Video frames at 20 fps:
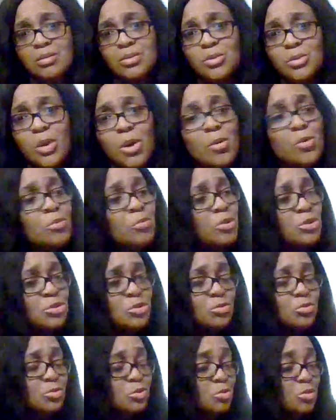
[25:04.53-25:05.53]
you know, but
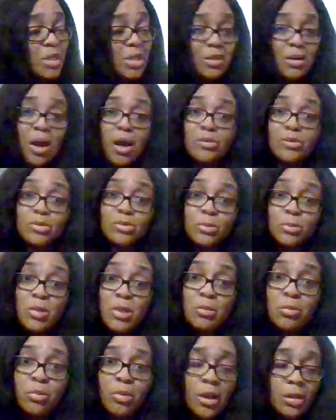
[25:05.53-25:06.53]
you, you getting all those
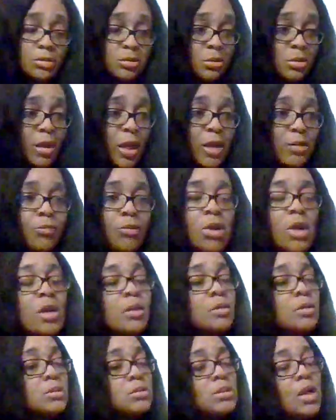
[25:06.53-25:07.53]
people out your life
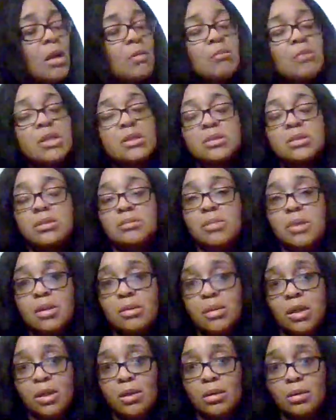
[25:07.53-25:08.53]
that's not meant to be
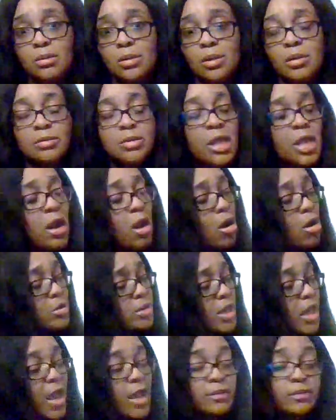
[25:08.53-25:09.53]
there they
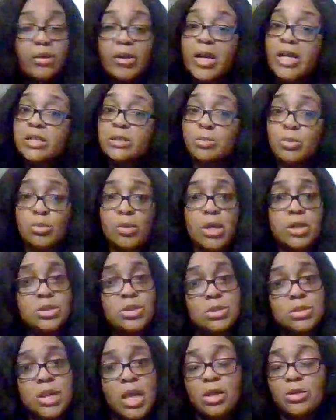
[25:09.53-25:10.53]
already had their
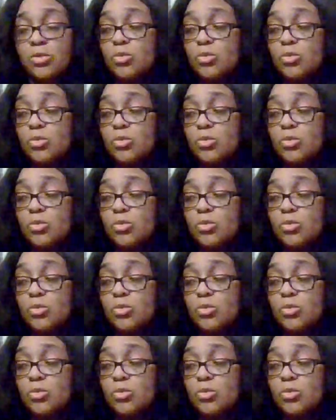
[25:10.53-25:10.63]
expiration date.